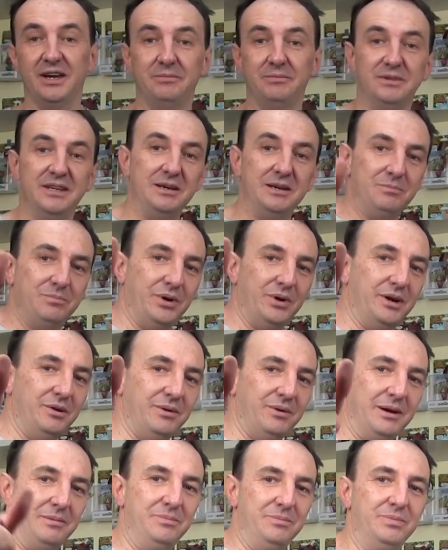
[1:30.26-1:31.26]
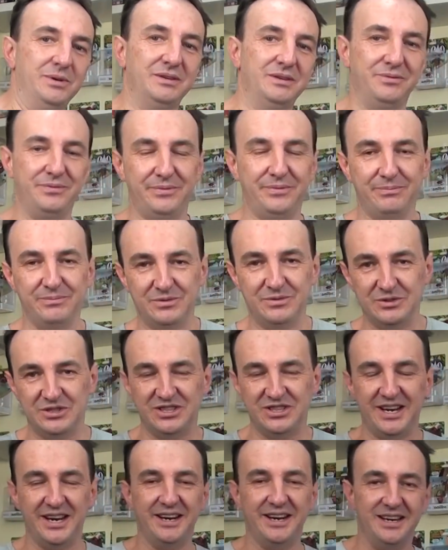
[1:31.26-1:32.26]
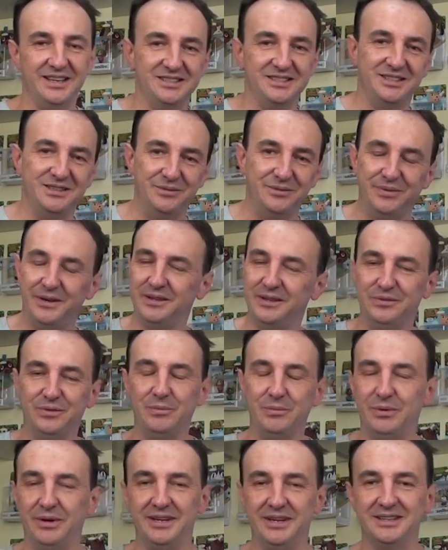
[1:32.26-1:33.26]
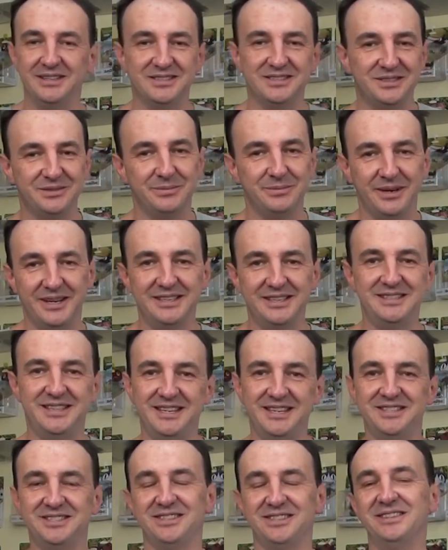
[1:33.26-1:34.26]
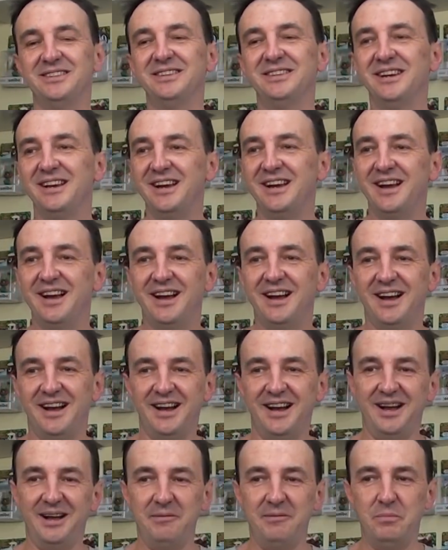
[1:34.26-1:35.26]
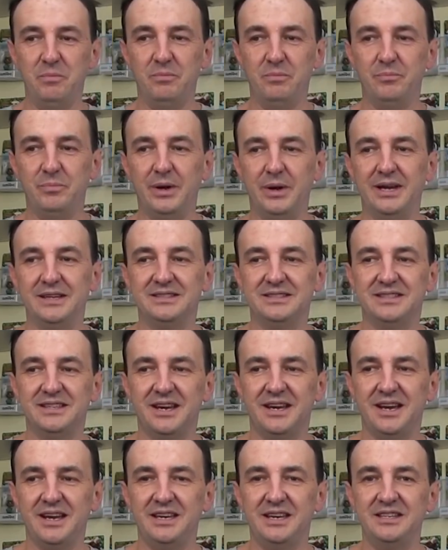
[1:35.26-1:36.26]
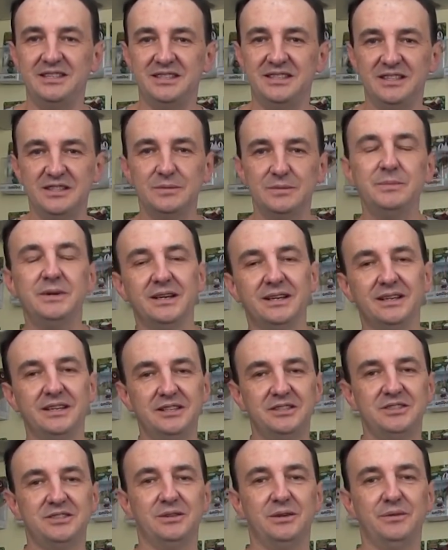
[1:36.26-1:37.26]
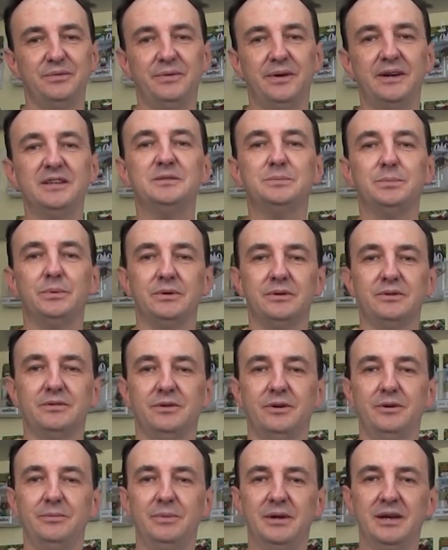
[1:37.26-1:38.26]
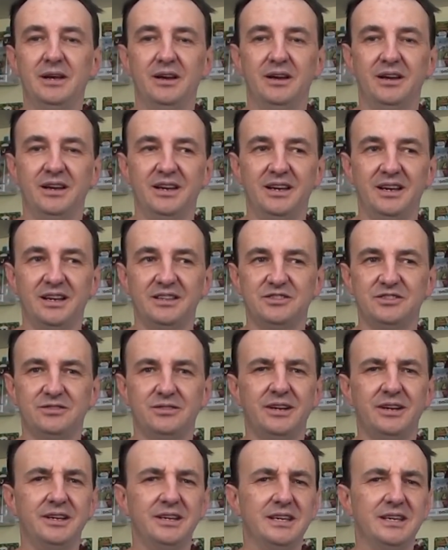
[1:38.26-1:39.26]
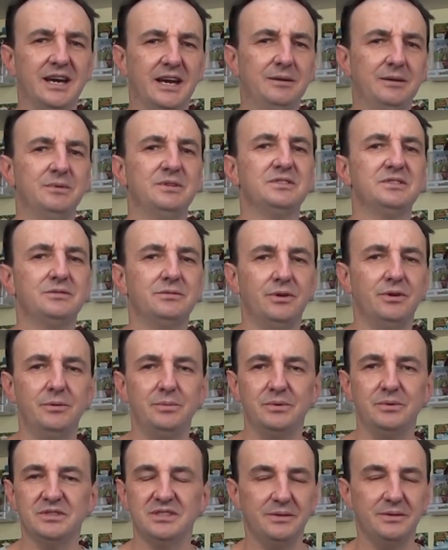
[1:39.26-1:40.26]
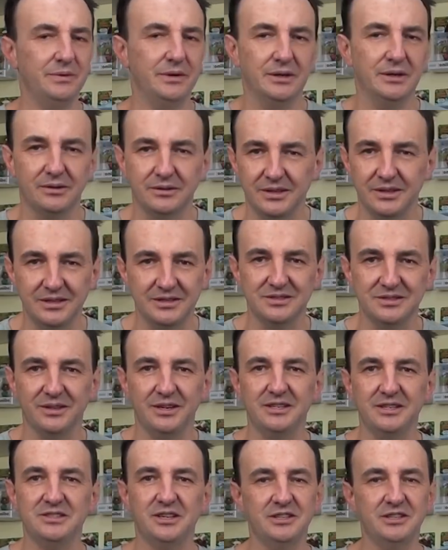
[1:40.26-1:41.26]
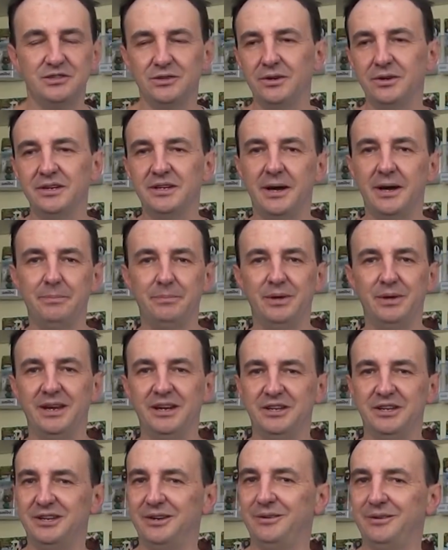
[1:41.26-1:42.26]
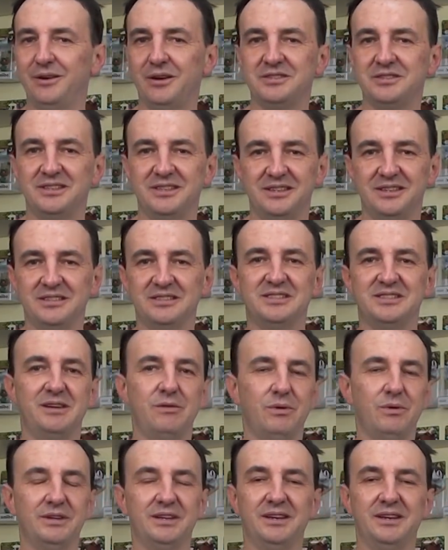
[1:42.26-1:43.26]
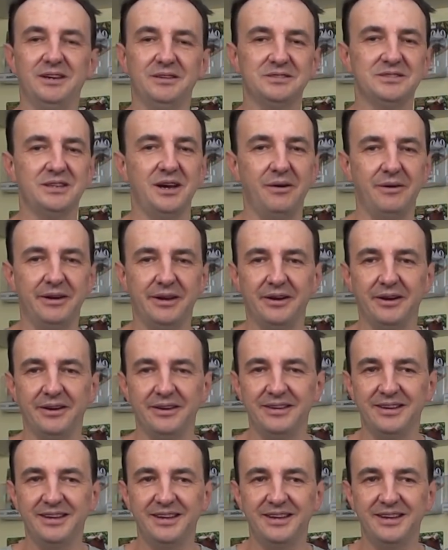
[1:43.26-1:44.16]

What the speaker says: Nick, by the way, big shout out to you. Thanks for bringing this to my attention. But he sends me a link to a Facebook group, Australian Gamers group or something along those lines. I joined up out of curiosity to see what the hell's going on.